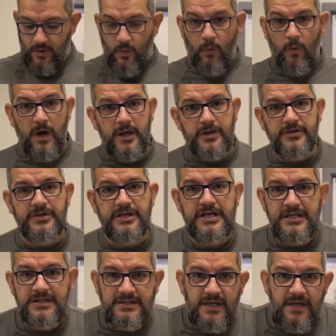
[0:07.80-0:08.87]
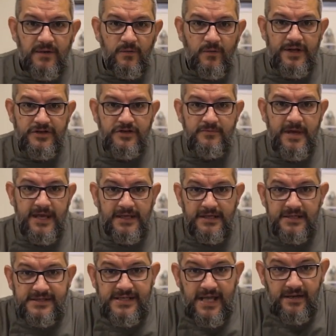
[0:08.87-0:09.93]
What you need when you make
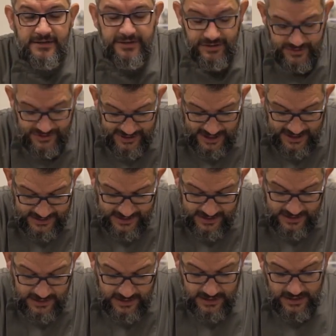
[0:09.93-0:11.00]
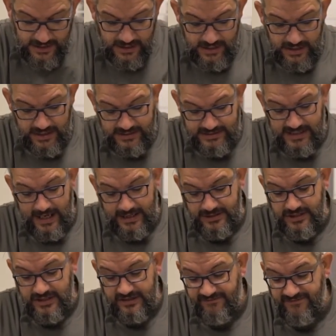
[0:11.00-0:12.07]
a sourdough starter is
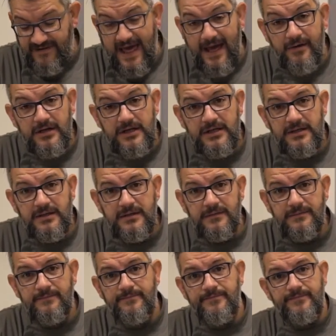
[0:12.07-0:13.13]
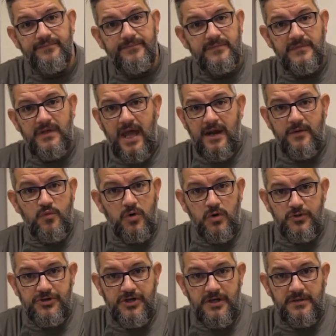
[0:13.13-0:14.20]
actually flour and
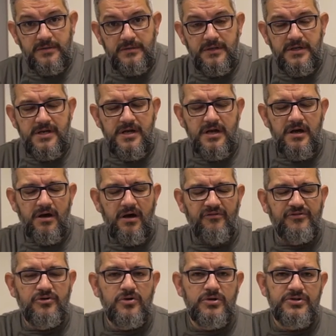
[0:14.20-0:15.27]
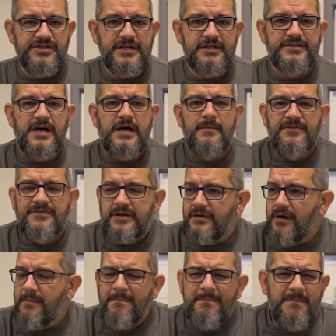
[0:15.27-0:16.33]
water. Of course, there
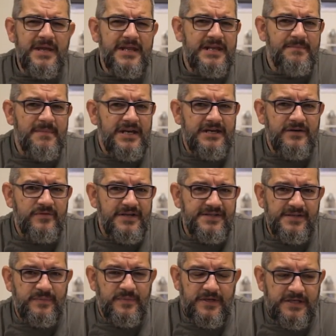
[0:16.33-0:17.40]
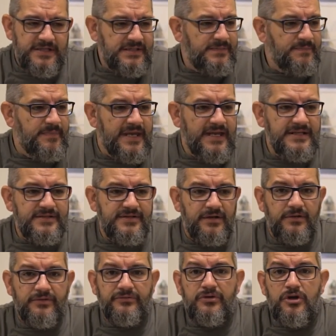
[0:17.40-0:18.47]
are many recipes based
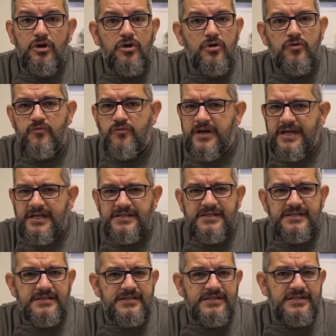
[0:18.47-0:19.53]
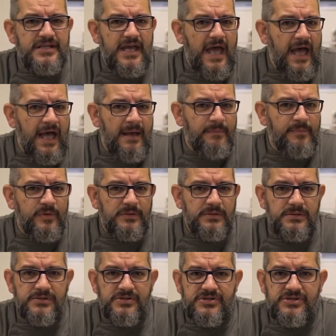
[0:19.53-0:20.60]
on raisins,
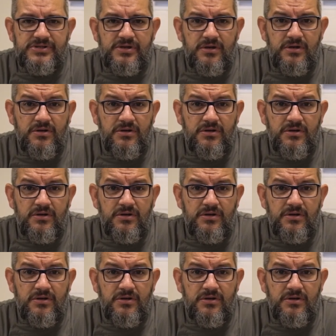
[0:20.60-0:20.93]
apples,